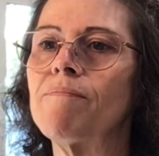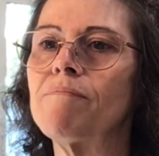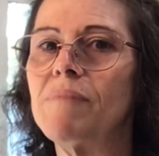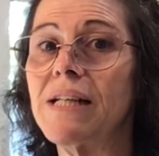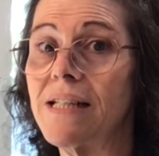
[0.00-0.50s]

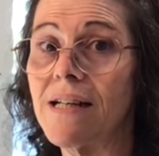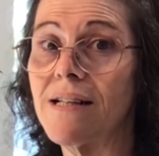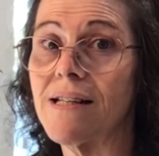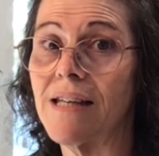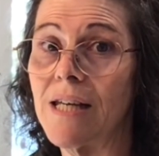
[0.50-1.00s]
but it
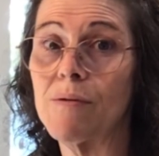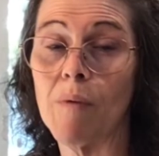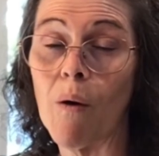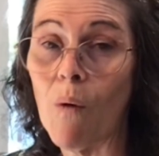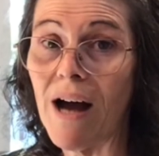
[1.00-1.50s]
does, it keeps
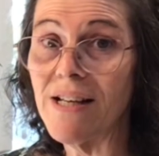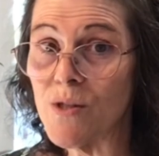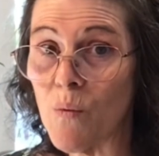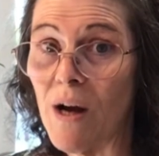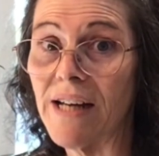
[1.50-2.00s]
my
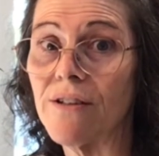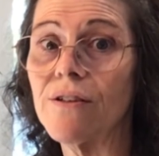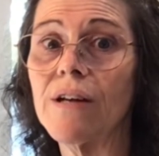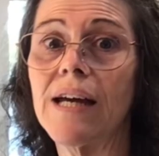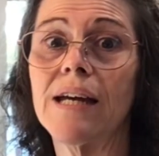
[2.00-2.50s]
whites
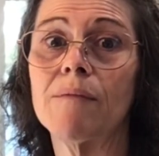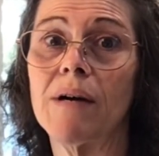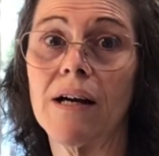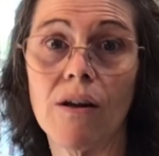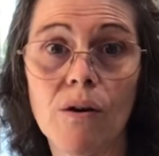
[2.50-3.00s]
whiter and my
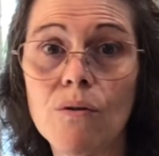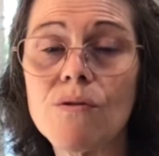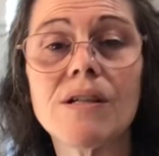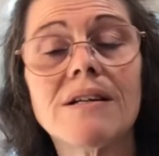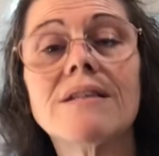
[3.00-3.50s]
clothes,
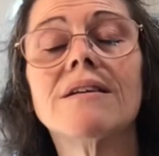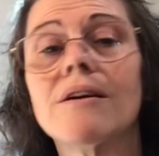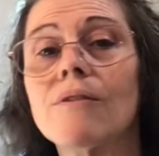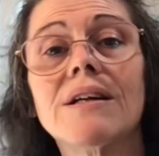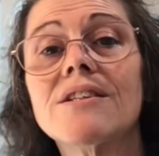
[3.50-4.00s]
you
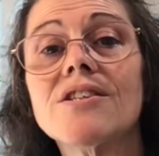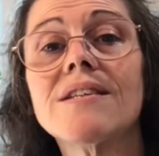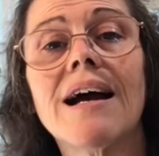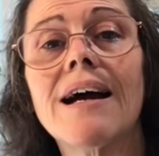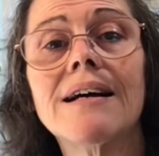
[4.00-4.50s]
know,
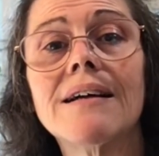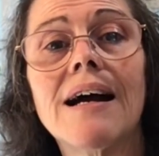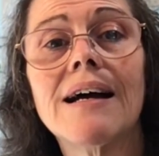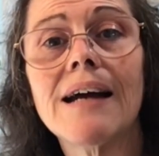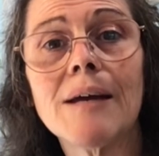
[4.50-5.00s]
I
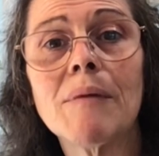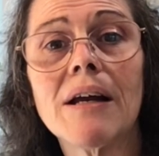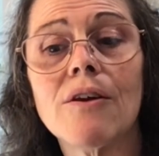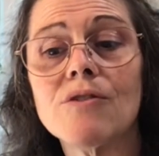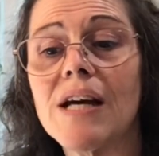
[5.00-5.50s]
hang my
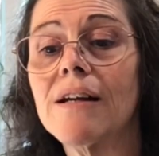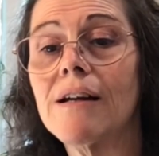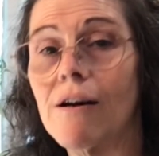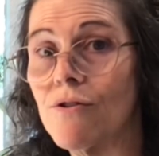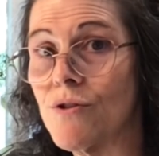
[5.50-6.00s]
clothes out, and it
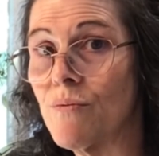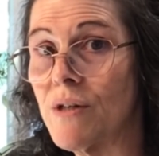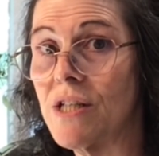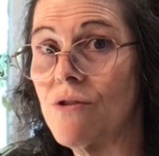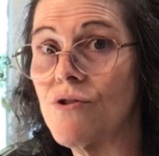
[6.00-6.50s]
also
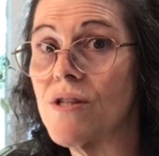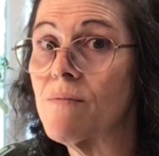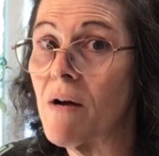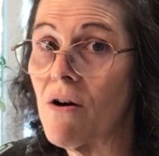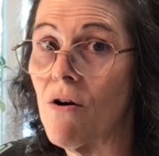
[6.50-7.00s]
reduces
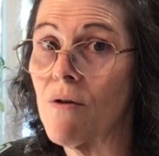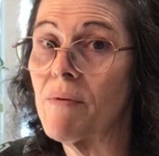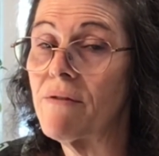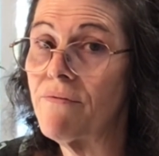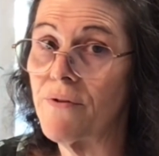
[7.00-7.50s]
my
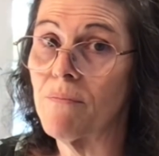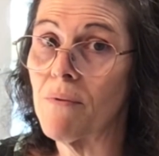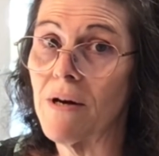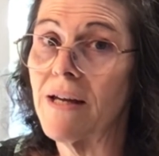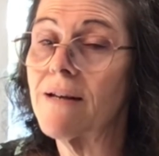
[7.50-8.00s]
carbon
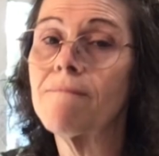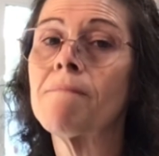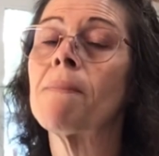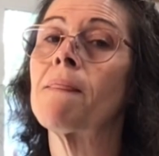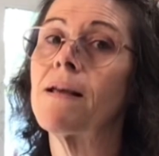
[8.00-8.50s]
footprint.
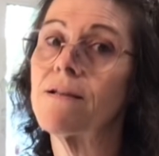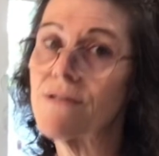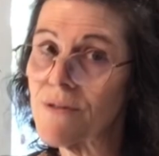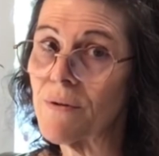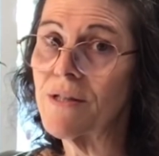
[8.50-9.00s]

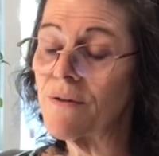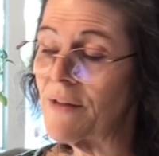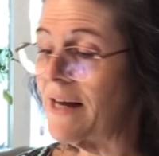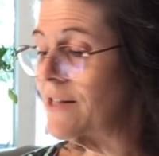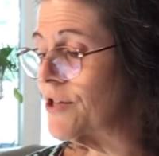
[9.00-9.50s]
So I do
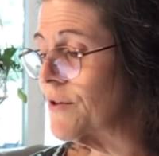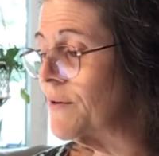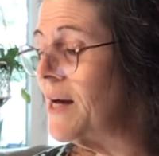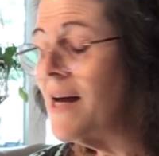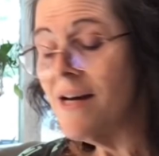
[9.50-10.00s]
that too.
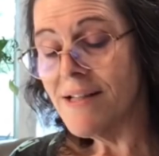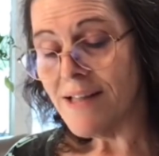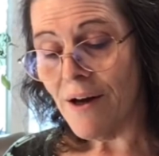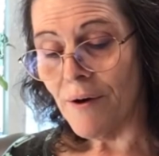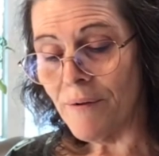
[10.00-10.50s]

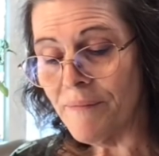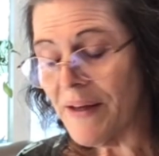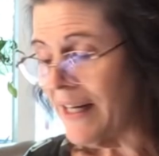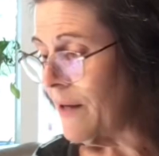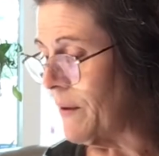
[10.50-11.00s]
So
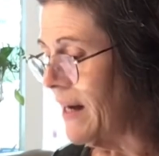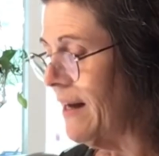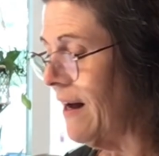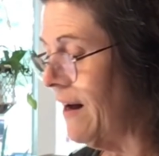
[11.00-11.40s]
anyway,